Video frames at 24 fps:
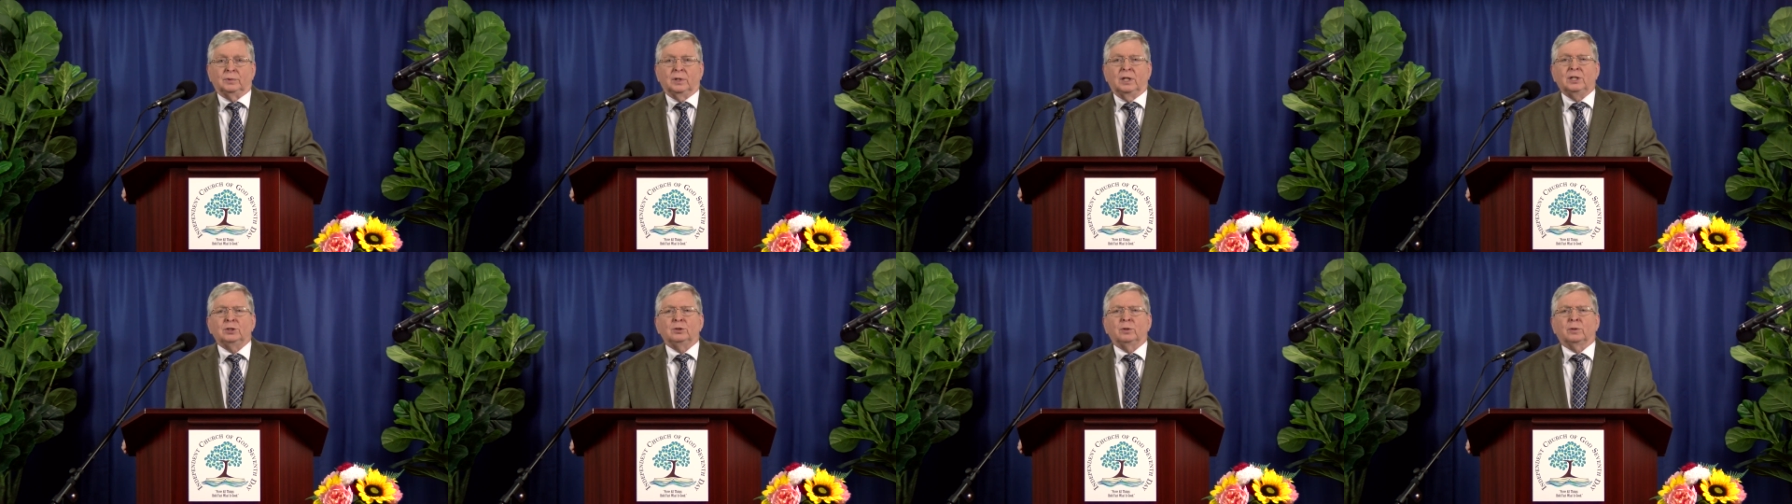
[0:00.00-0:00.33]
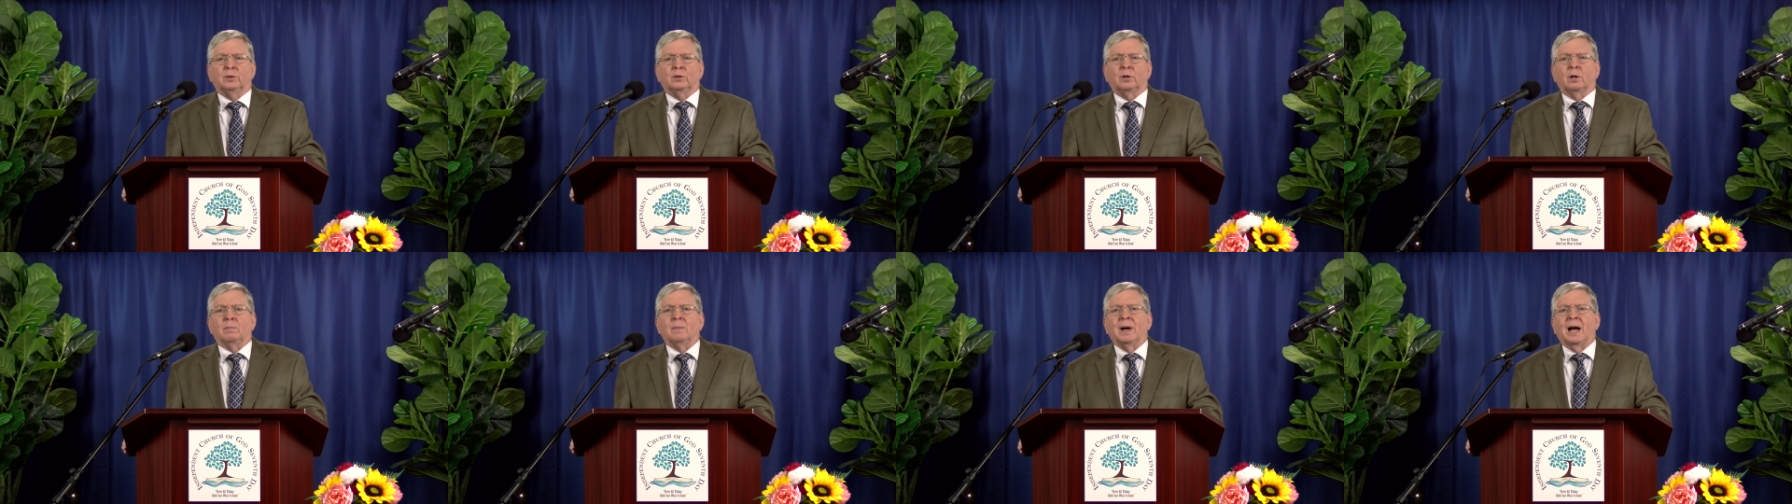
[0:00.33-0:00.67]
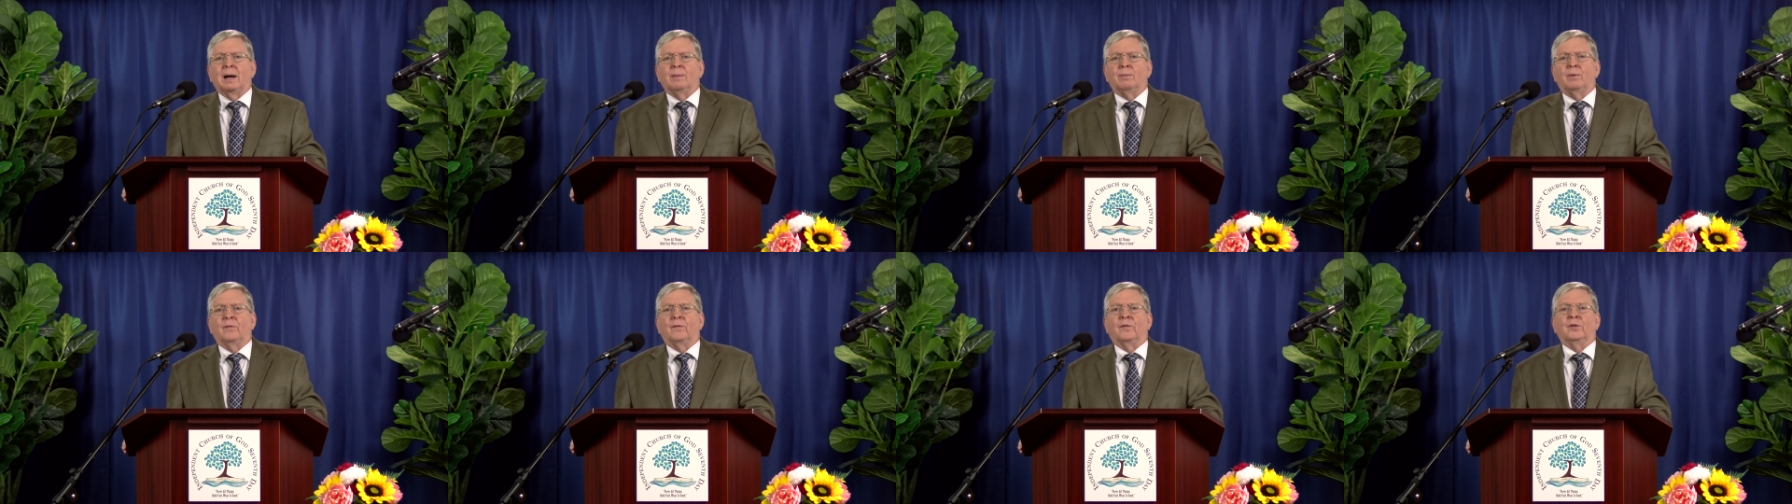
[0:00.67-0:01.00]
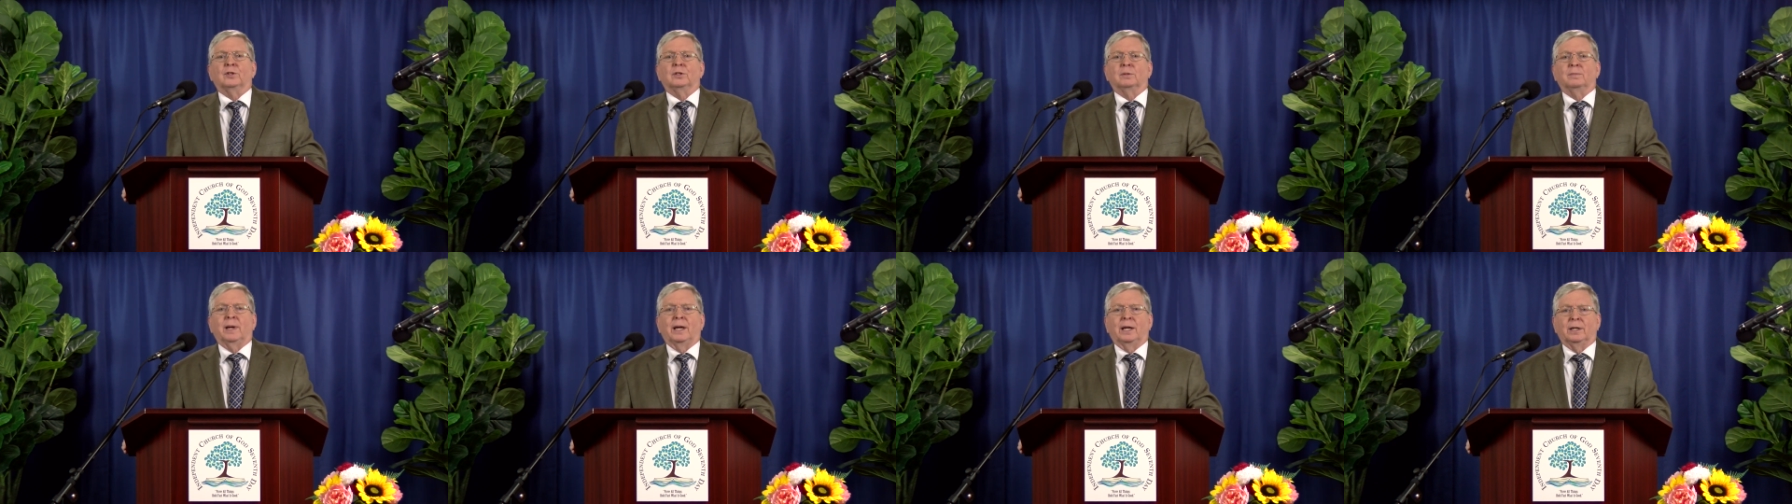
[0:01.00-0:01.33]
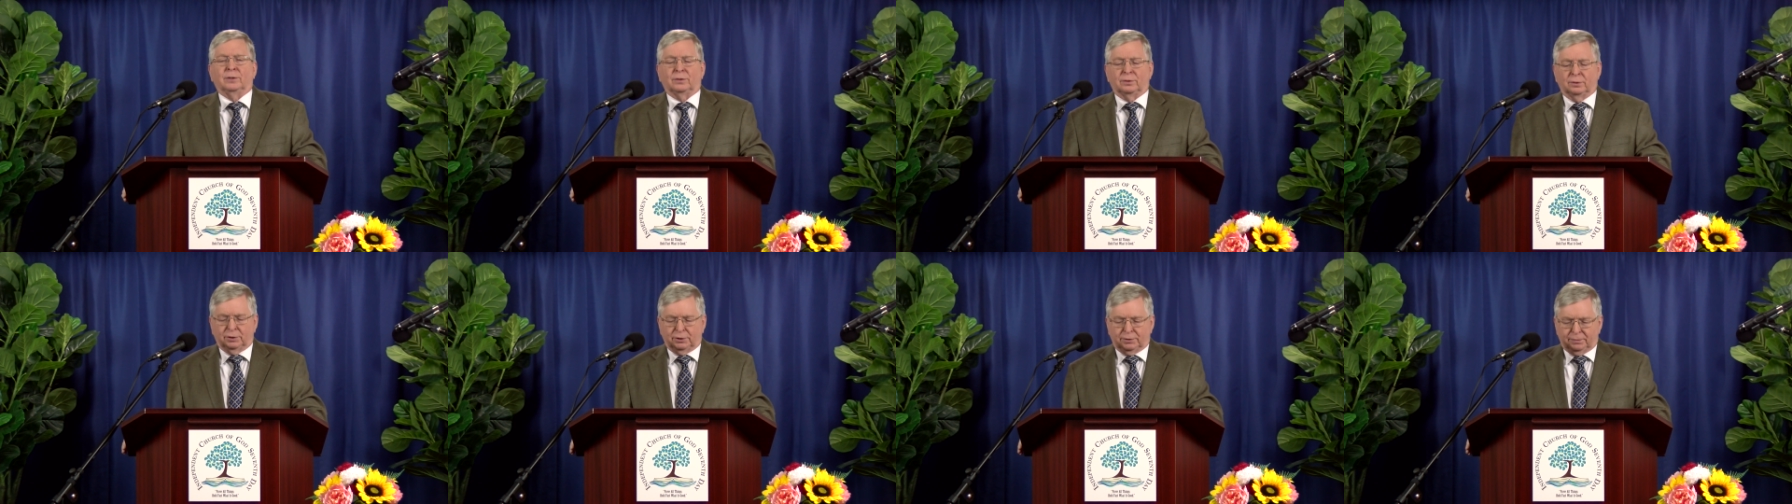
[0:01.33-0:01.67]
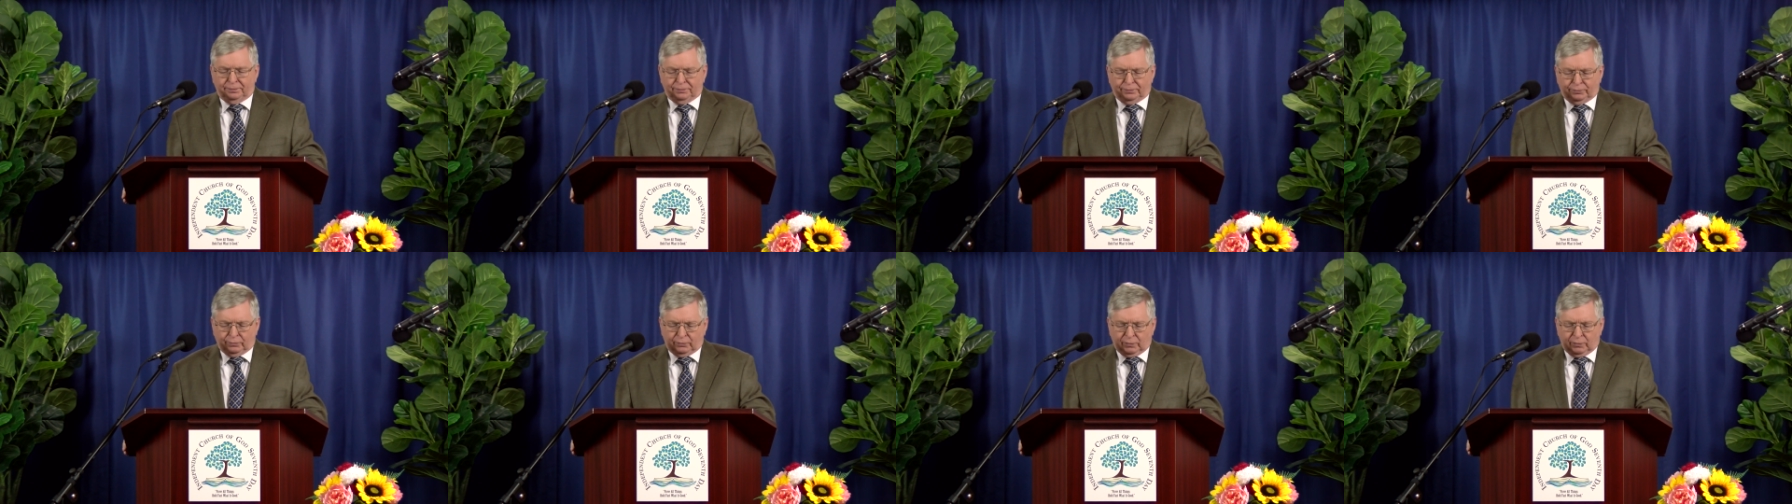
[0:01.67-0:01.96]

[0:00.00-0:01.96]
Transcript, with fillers: Let's look to our Bible for some answers.